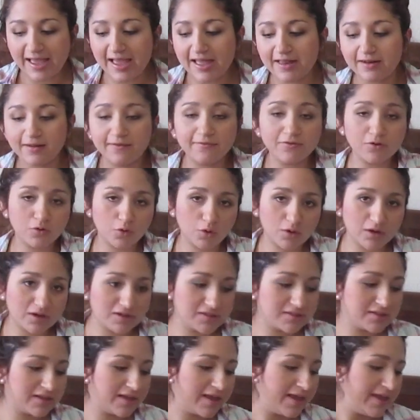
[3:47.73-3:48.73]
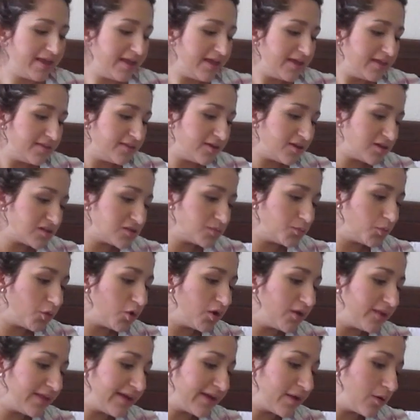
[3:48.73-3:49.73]
And of course, there's
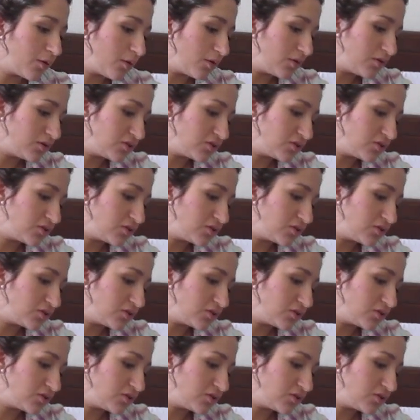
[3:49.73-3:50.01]
more like